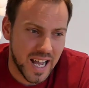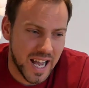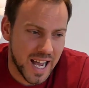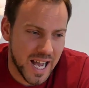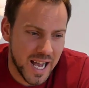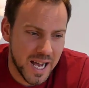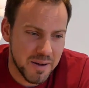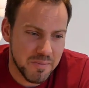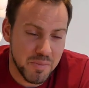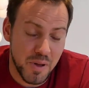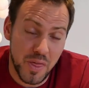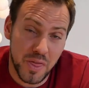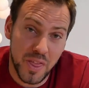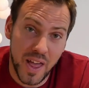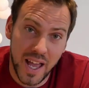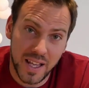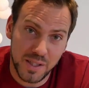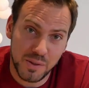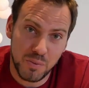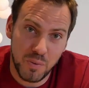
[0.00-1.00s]
but
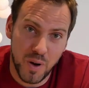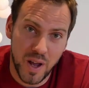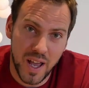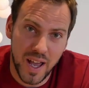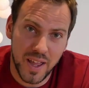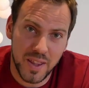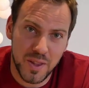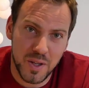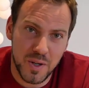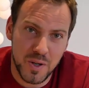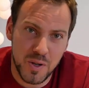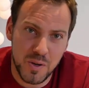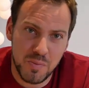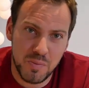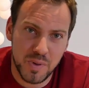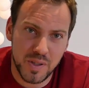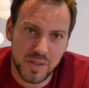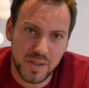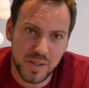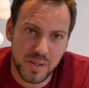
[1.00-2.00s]
that's where the new
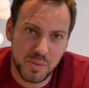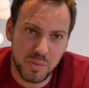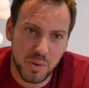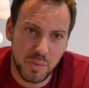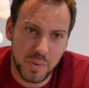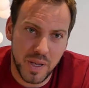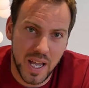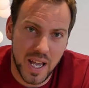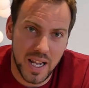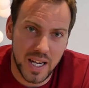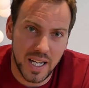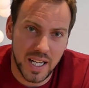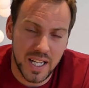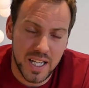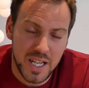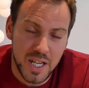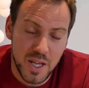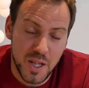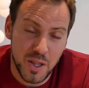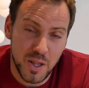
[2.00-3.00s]
business will be heading.
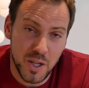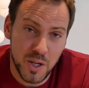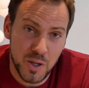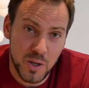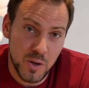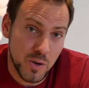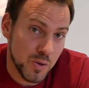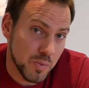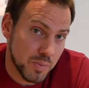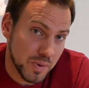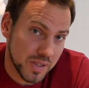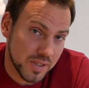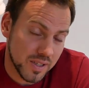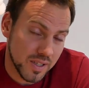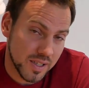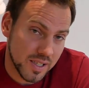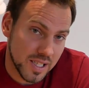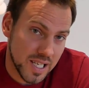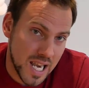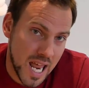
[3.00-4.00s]
The new
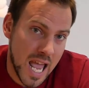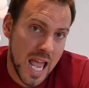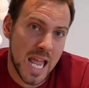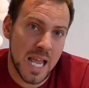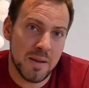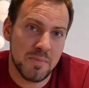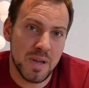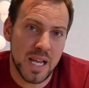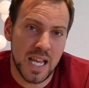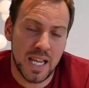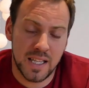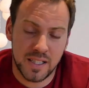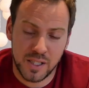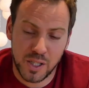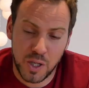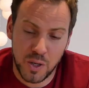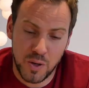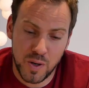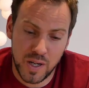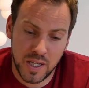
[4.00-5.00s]
business name is
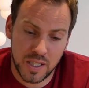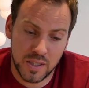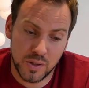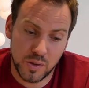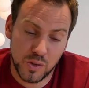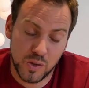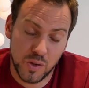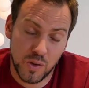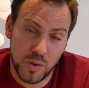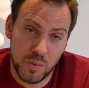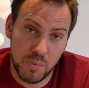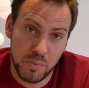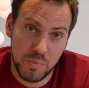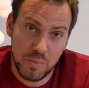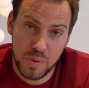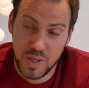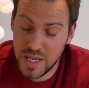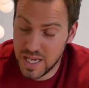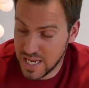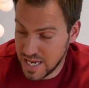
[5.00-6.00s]
going to
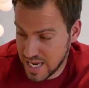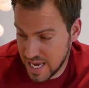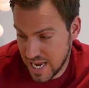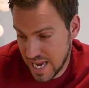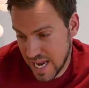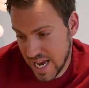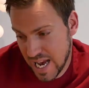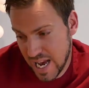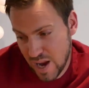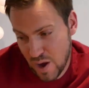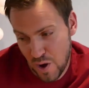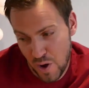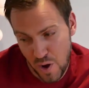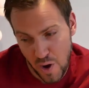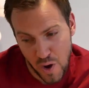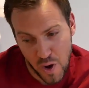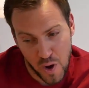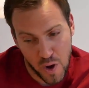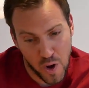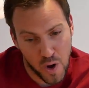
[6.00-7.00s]
be
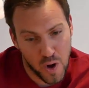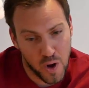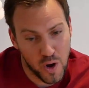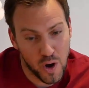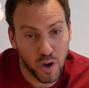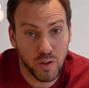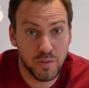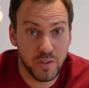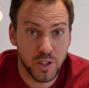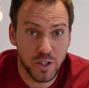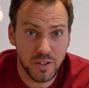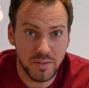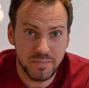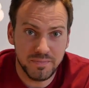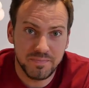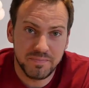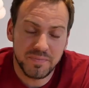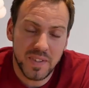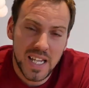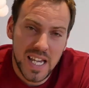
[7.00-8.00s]
novel,
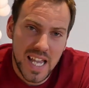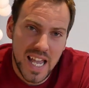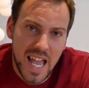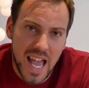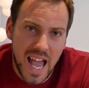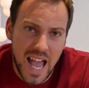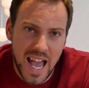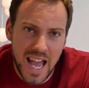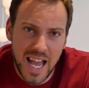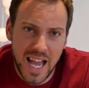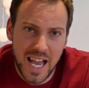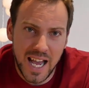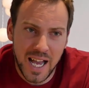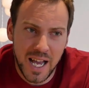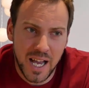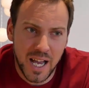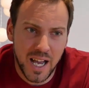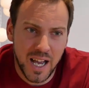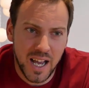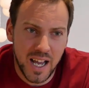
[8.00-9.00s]

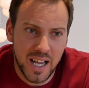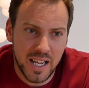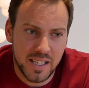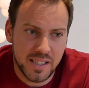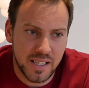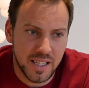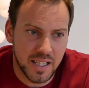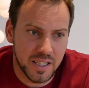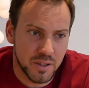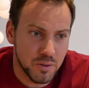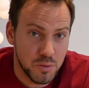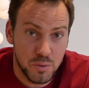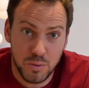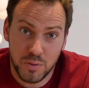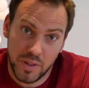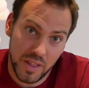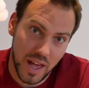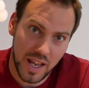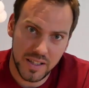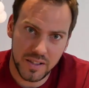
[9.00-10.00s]
as in,
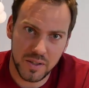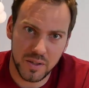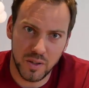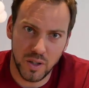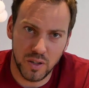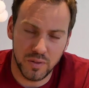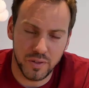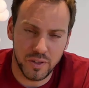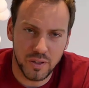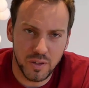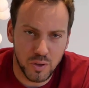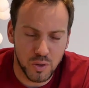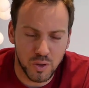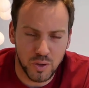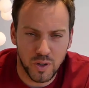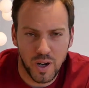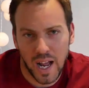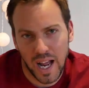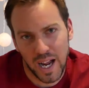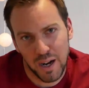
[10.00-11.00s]
ooh, that's novel,
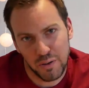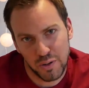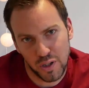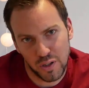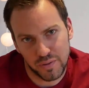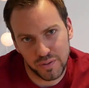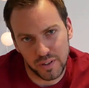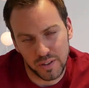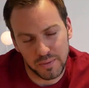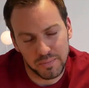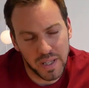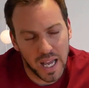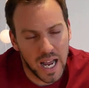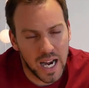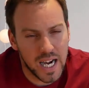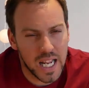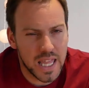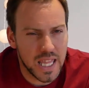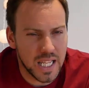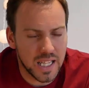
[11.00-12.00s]
or how novel.
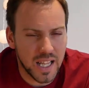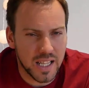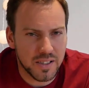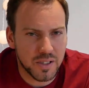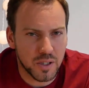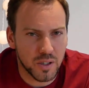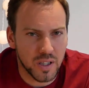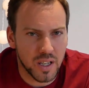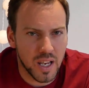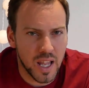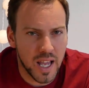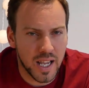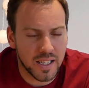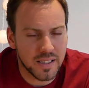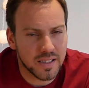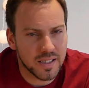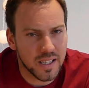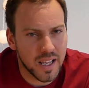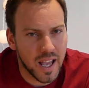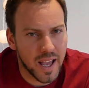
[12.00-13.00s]
And I think that's got
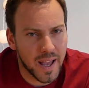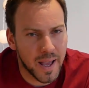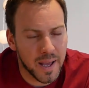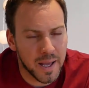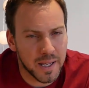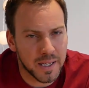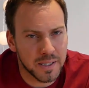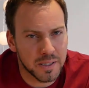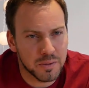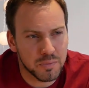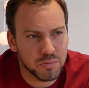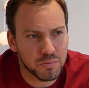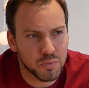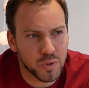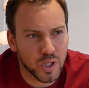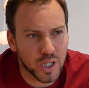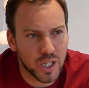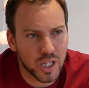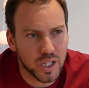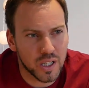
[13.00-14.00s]
legs, and
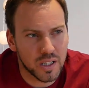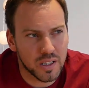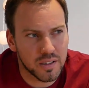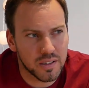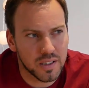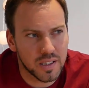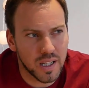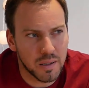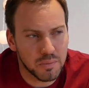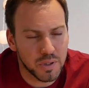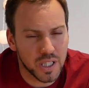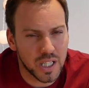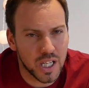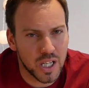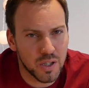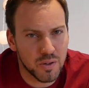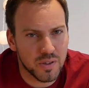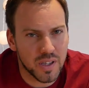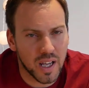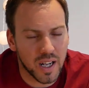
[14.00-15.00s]
I'm gonna
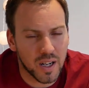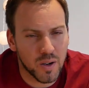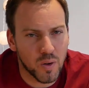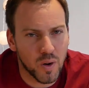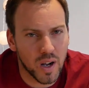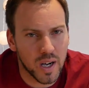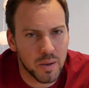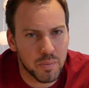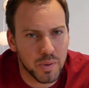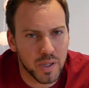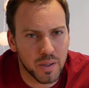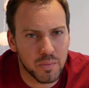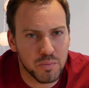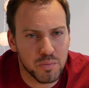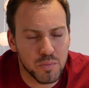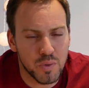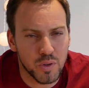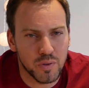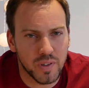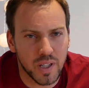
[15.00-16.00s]
use that quite a bit
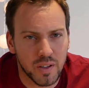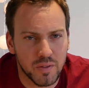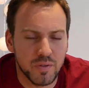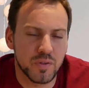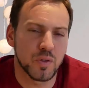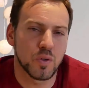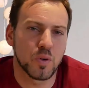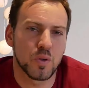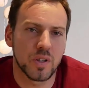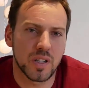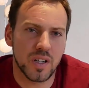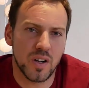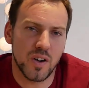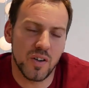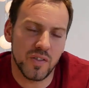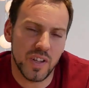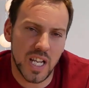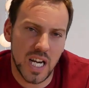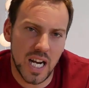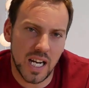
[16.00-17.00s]
moving forward
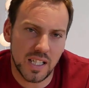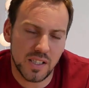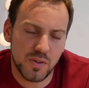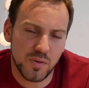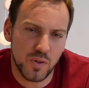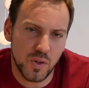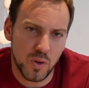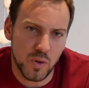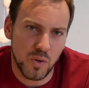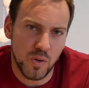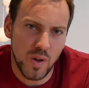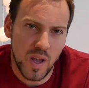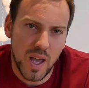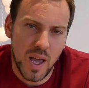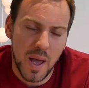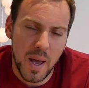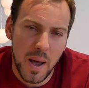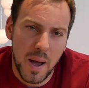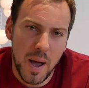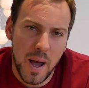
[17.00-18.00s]
over the next few
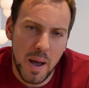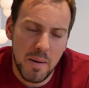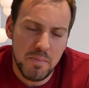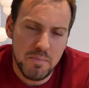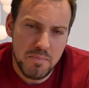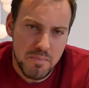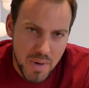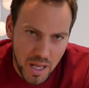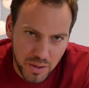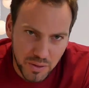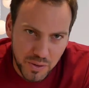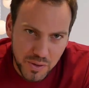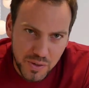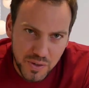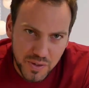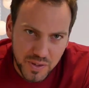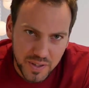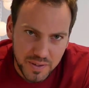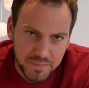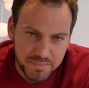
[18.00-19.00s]

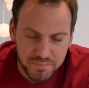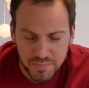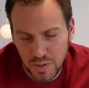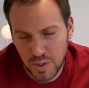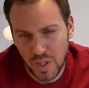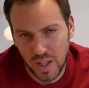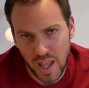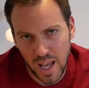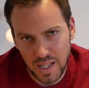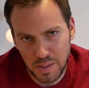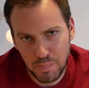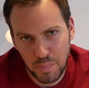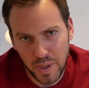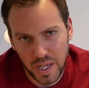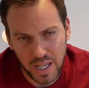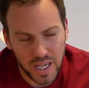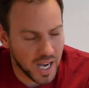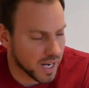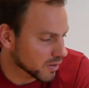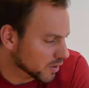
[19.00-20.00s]
months. So that's
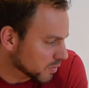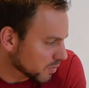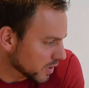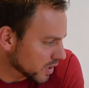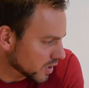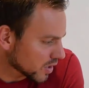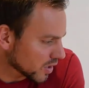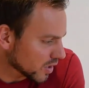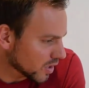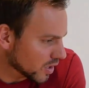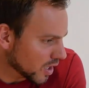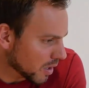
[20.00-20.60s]
big announcement